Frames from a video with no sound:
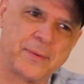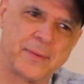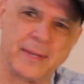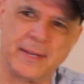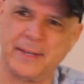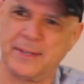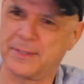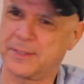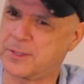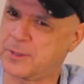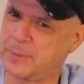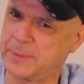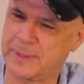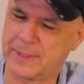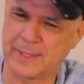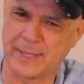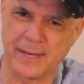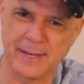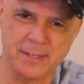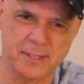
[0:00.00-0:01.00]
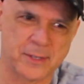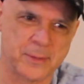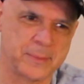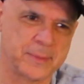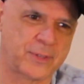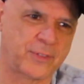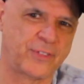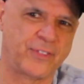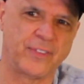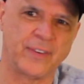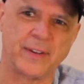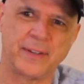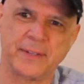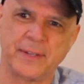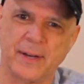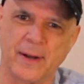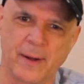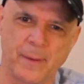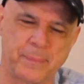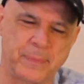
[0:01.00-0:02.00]
The instrumentation was
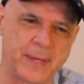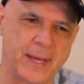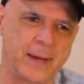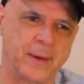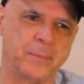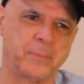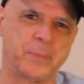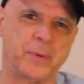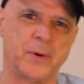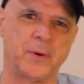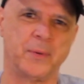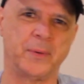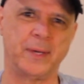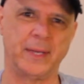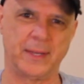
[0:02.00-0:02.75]
fun, up tempo.